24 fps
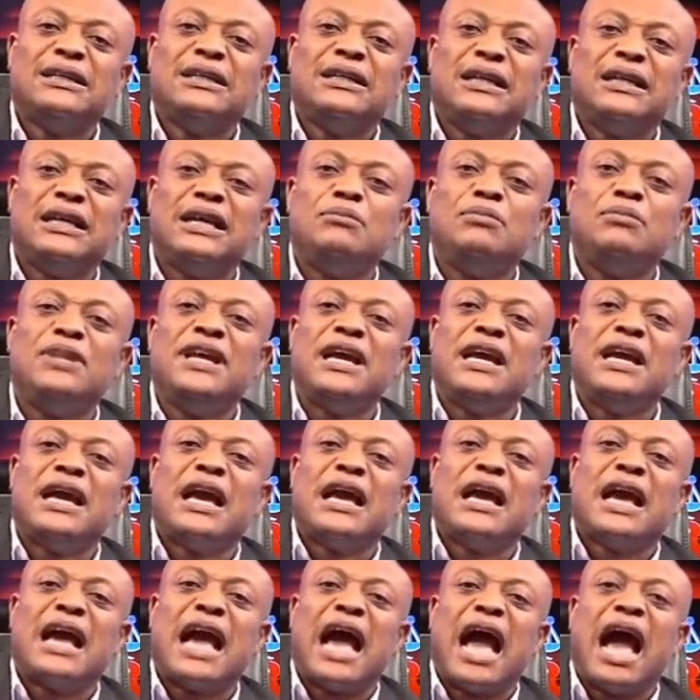it be
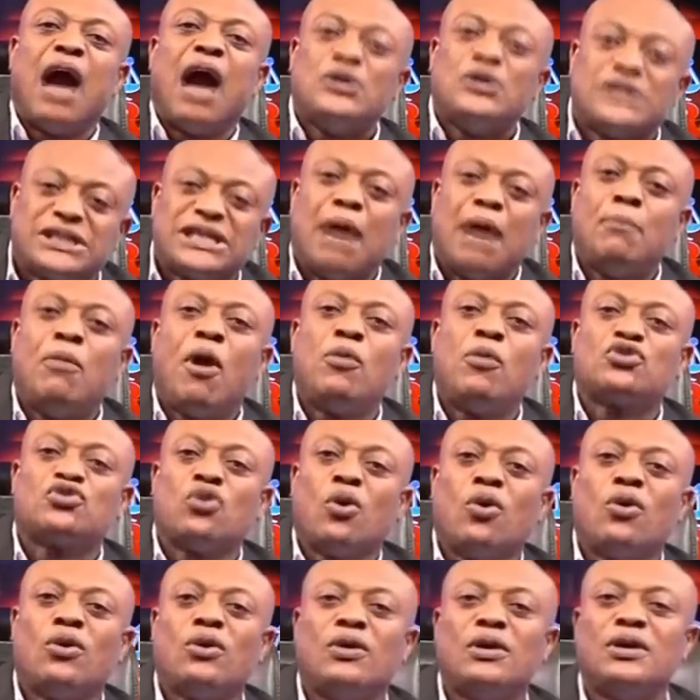I want you to bomb
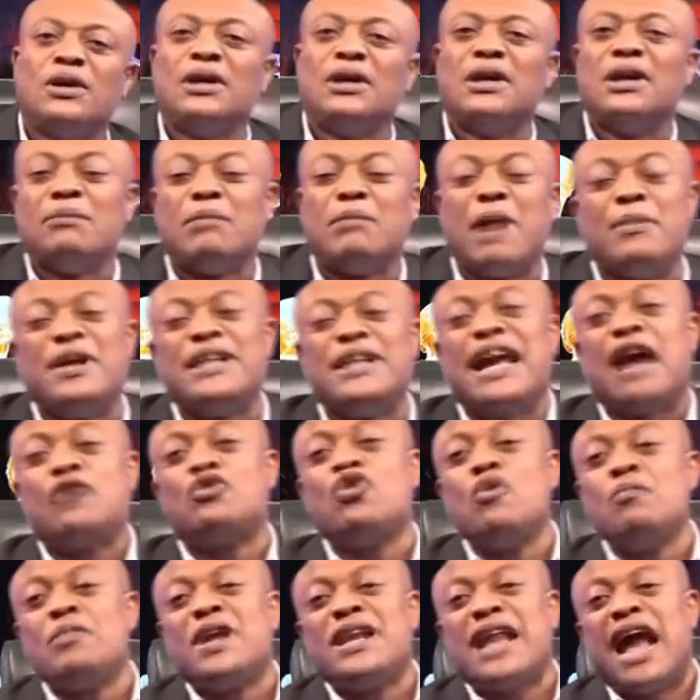so, but maybe I
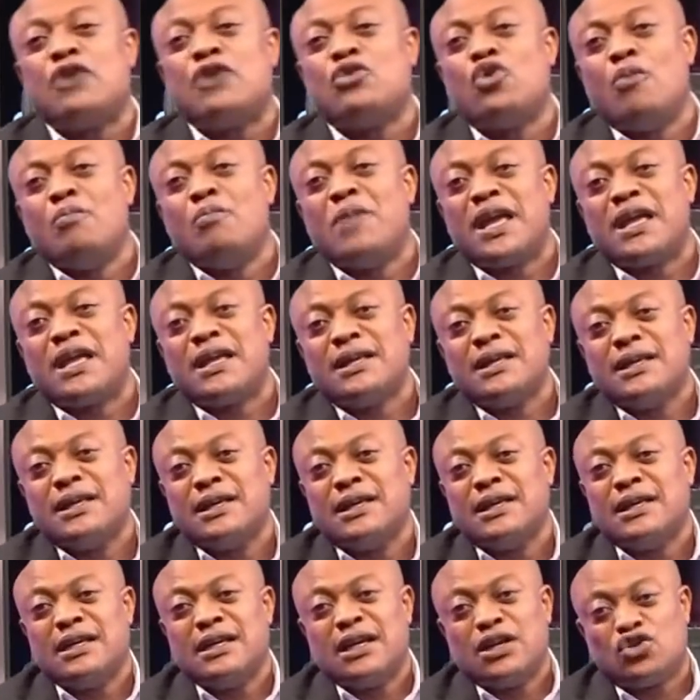don't me
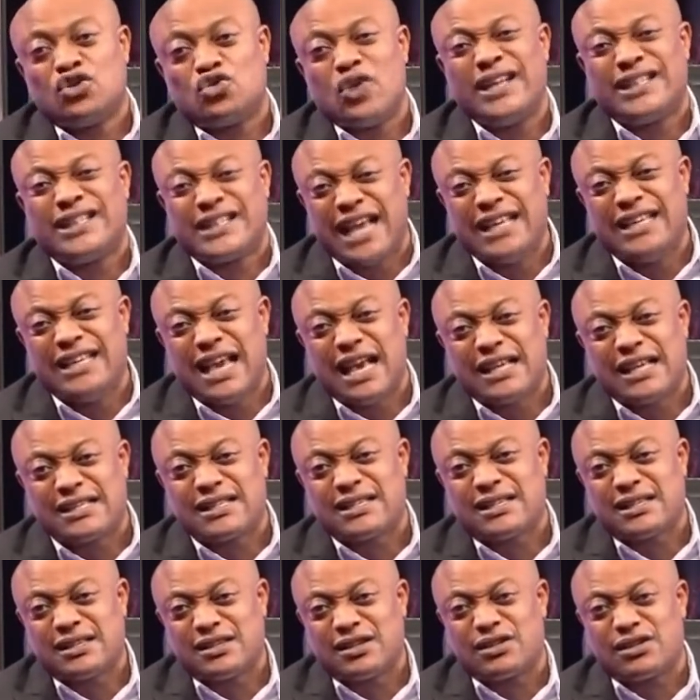20 years.
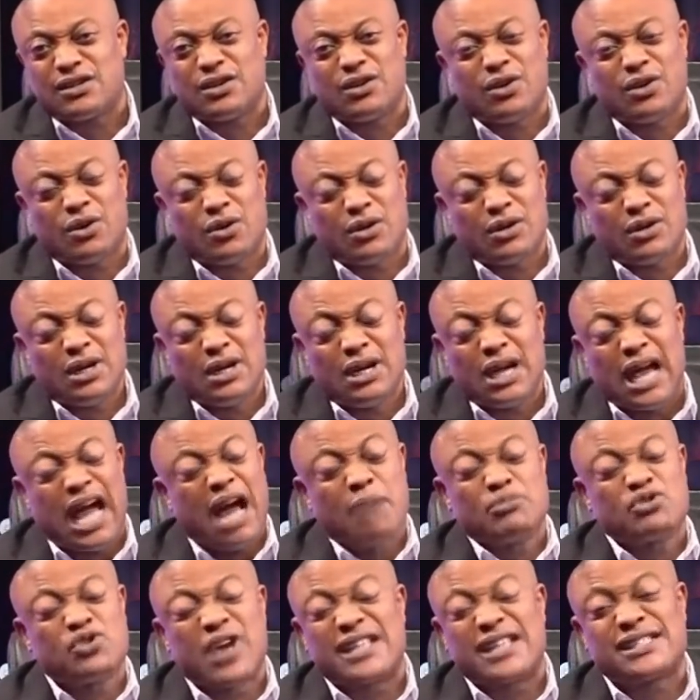So I'm
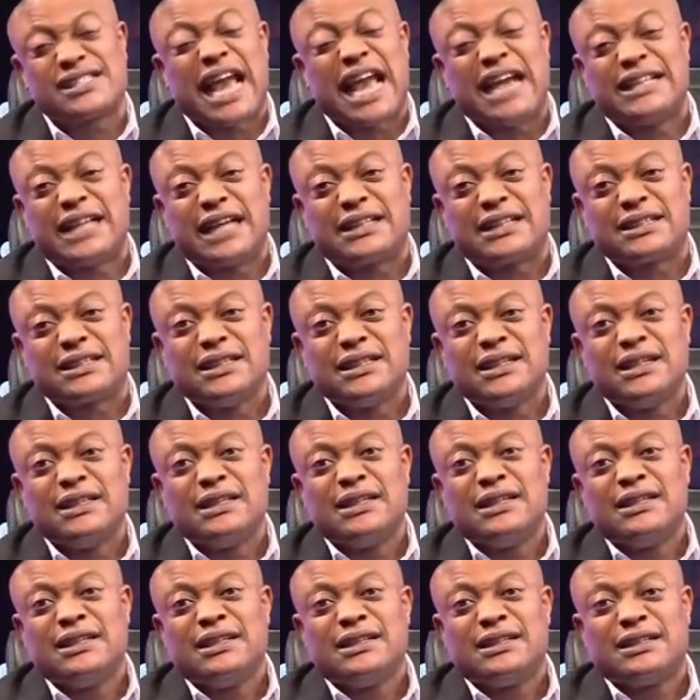so excited
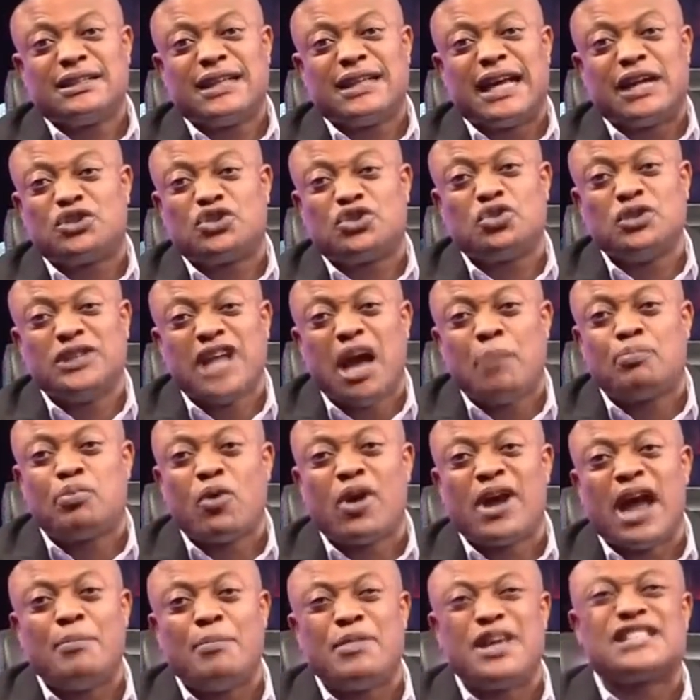that today's
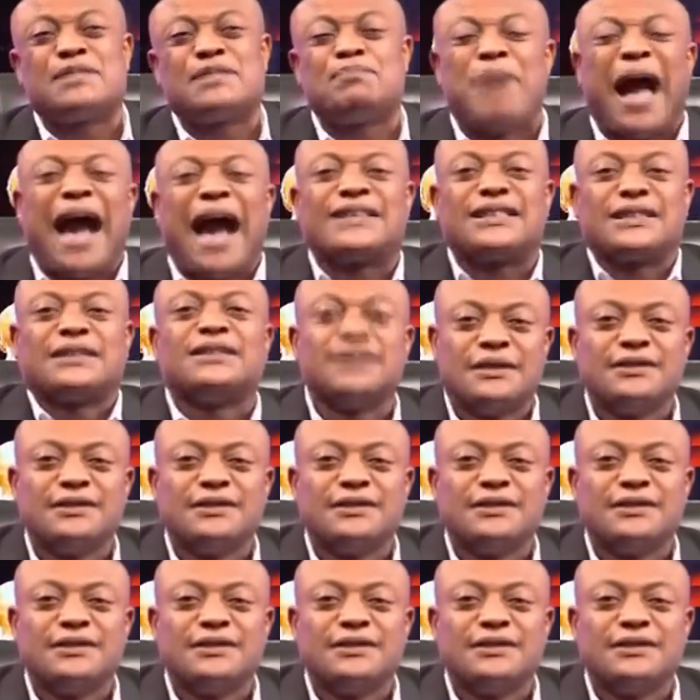program is packed.